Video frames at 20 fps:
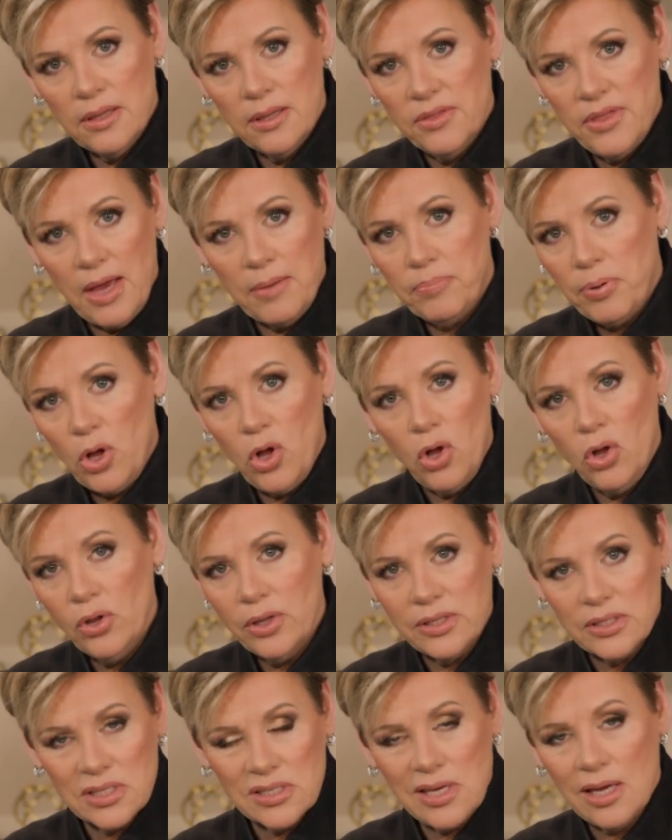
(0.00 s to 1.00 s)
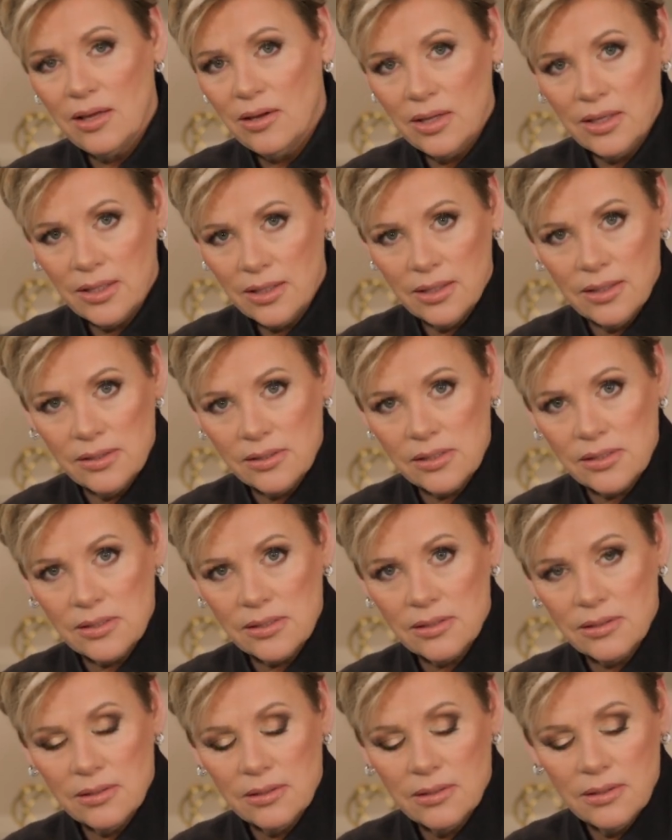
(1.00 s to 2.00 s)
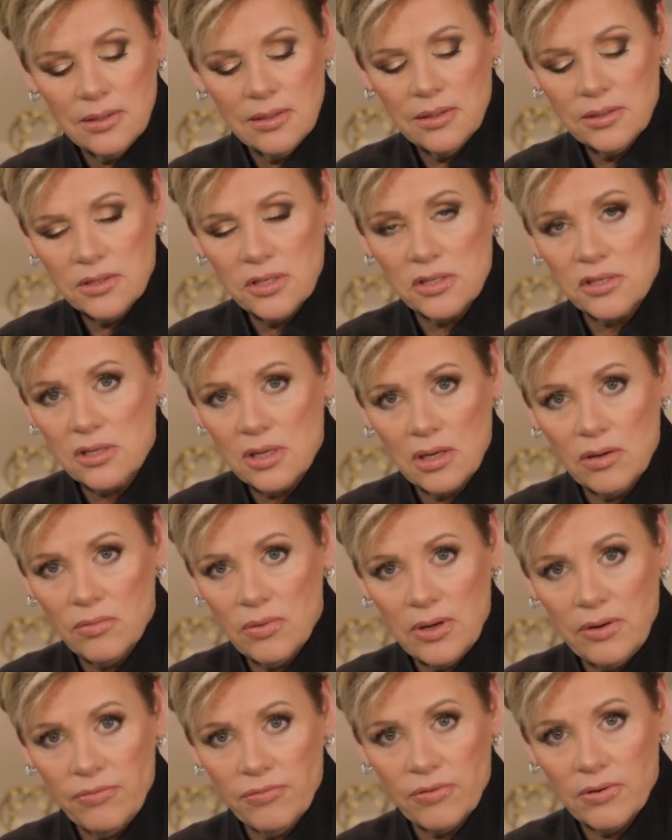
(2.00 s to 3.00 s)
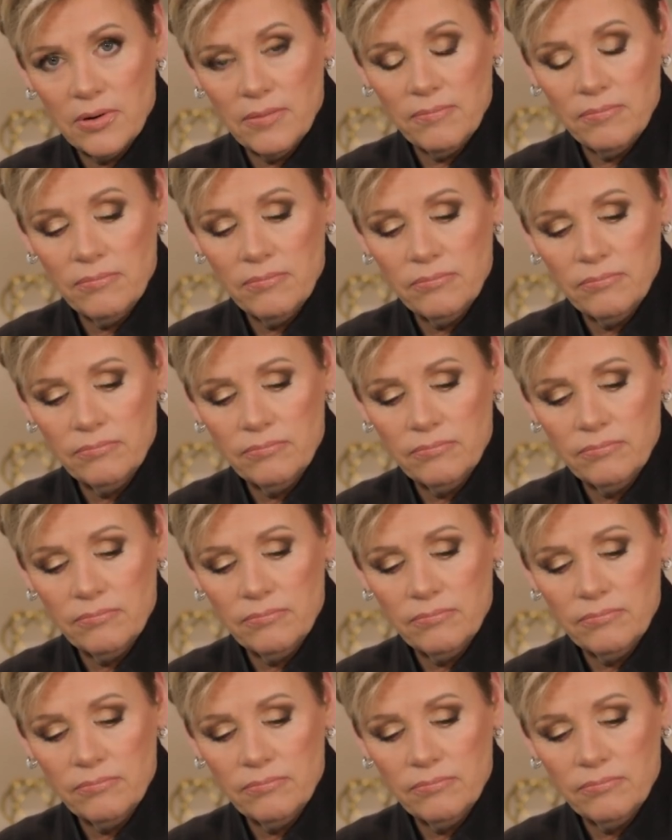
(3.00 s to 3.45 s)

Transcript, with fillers: that Paul is telling us to stay away from.